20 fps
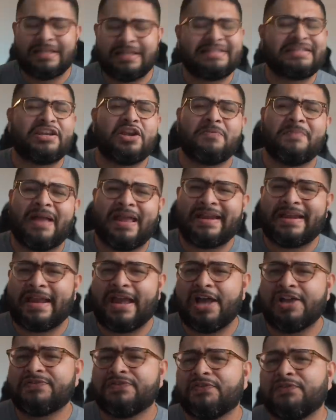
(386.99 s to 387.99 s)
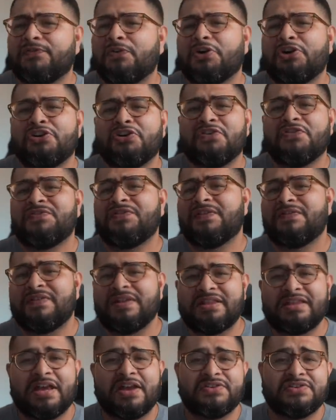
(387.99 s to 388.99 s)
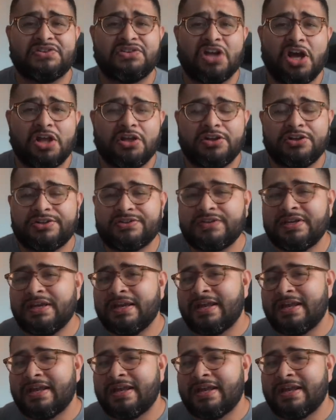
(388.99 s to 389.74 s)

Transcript: Let's say you're buying a house for four hundred fifty thousand dollars